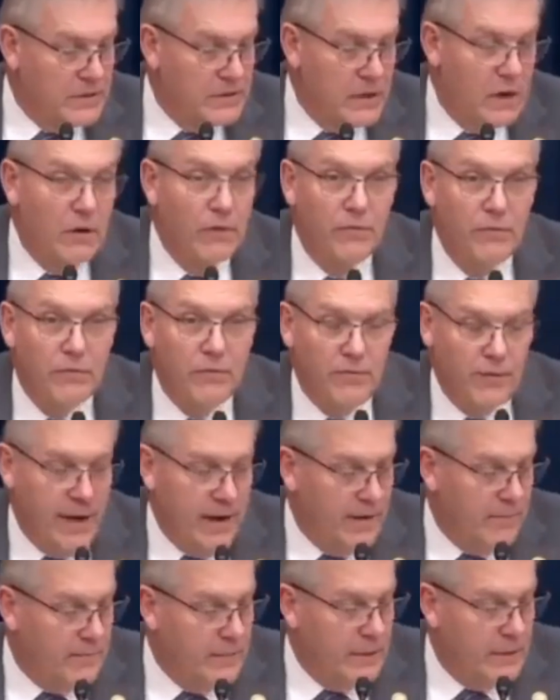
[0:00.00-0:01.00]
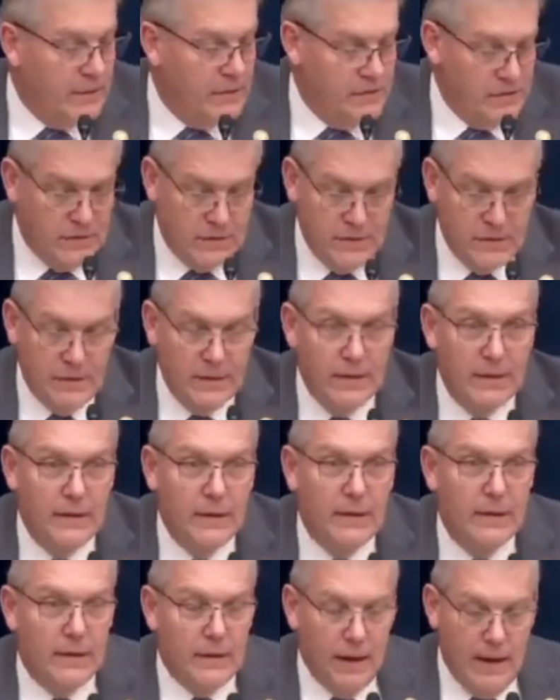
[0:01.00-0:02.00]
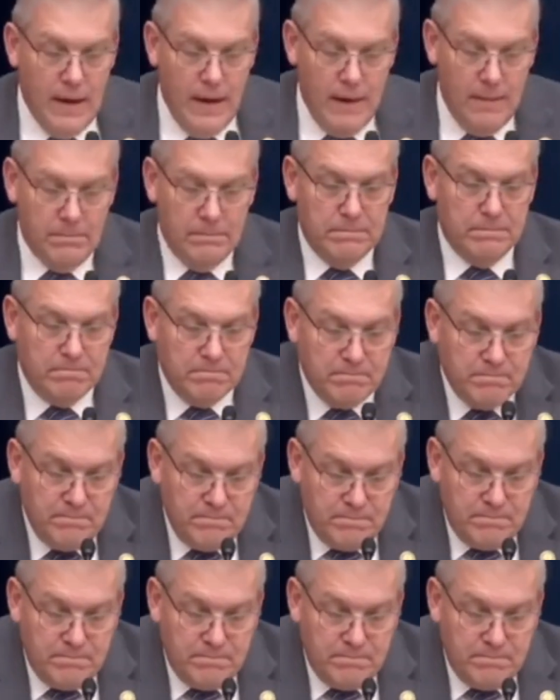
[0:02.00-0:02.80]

myself for 5 minutes. First,